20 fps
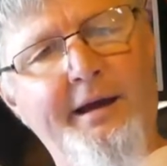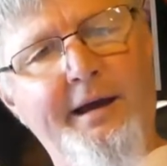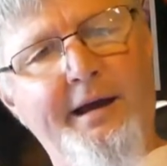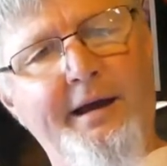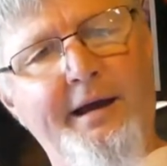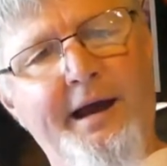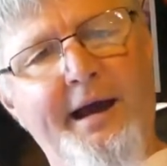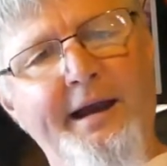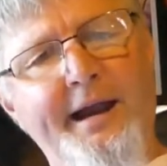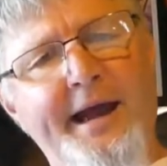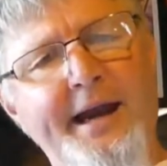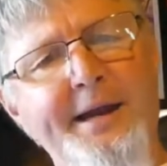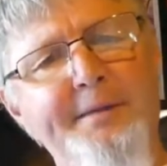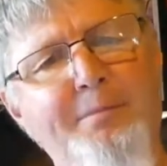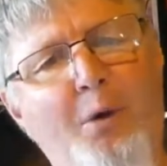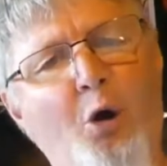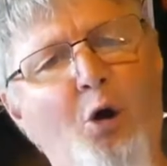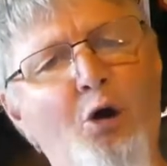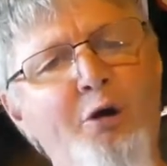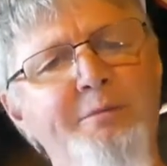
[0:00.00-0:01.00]
A lady
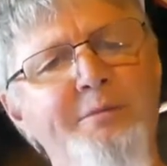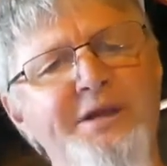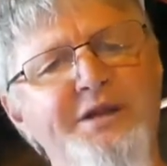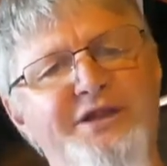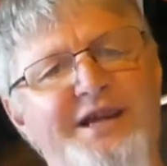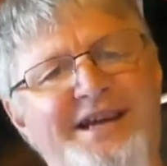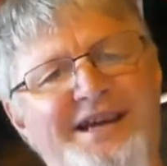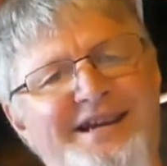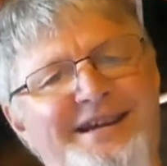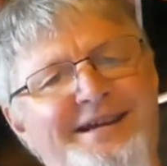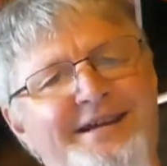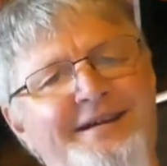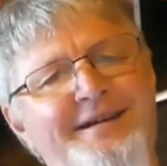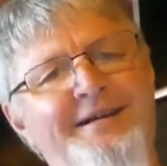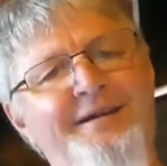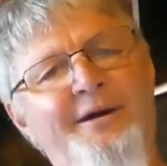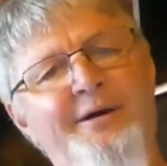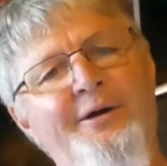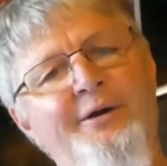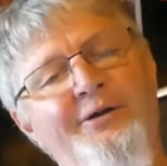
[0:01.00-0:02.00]
behind me said,
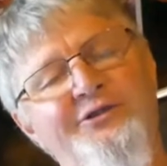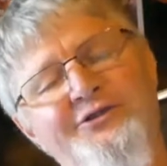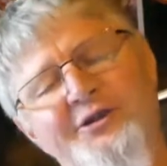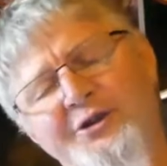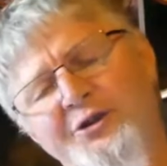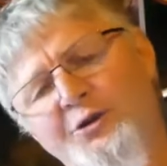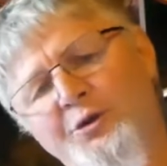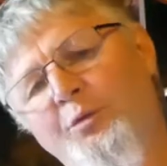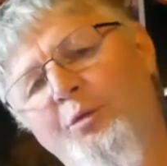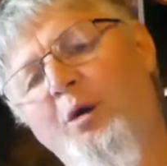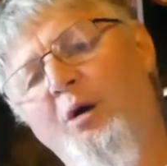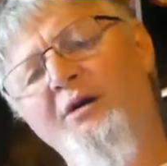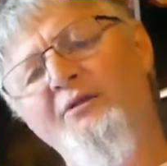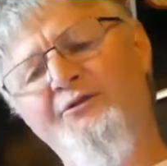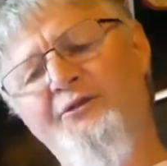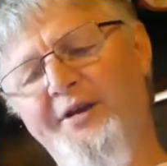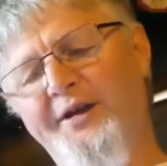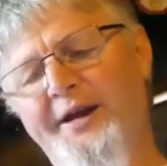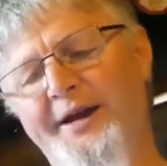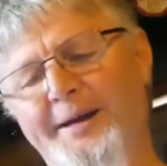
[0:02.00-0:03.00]
I see your
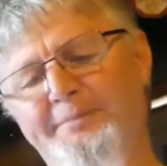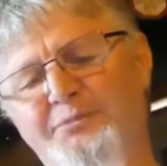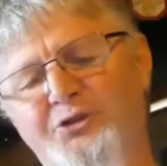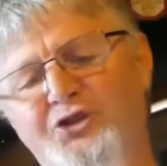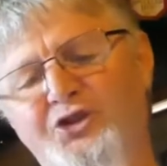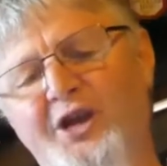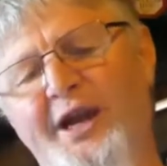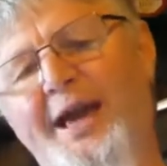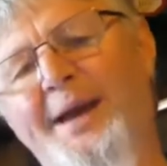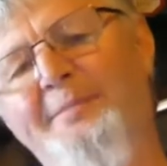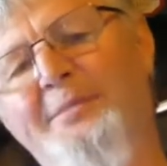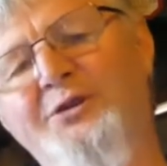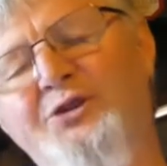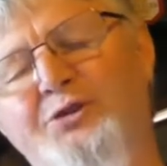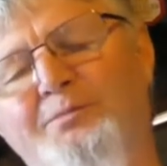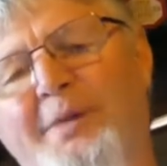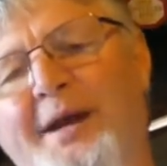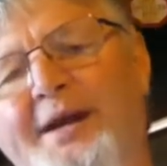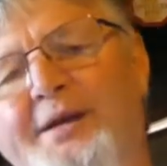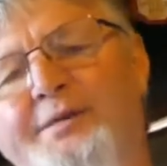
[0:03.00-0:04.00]
wife ringing up to check how
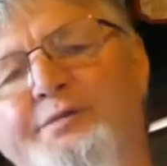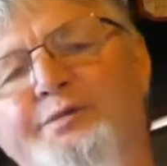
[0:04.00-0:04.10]
much money you've